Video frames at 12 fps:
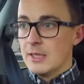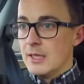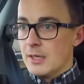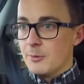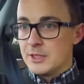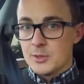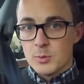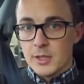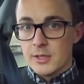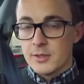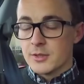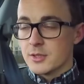which is what
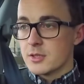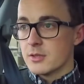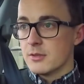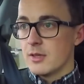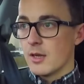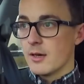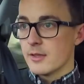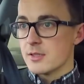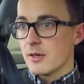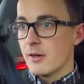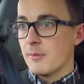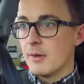it does a lot of the
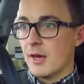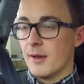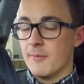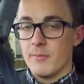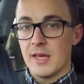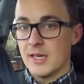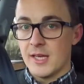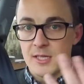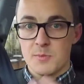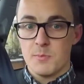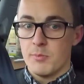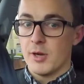time,
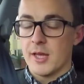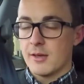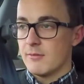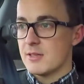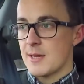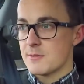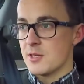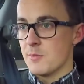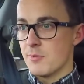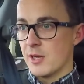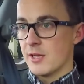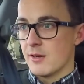it's brilliant. It's
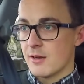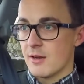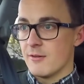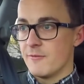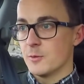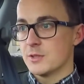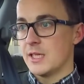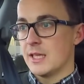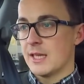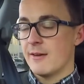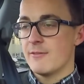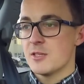absolutely brilliant. I can't fault it in
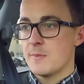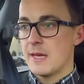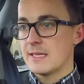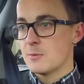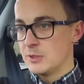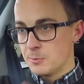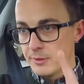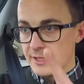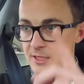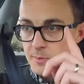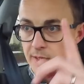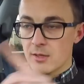that respect. Which
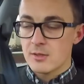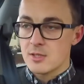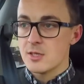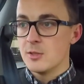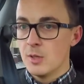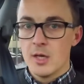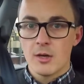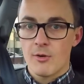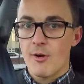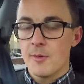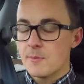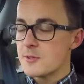brings me on to
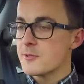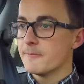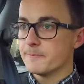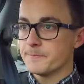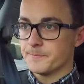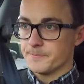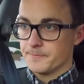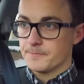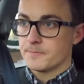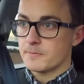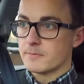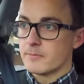gripes,
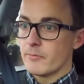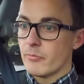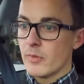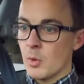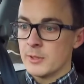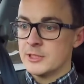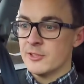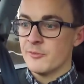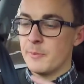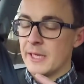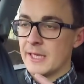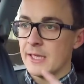which
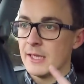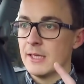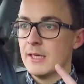have been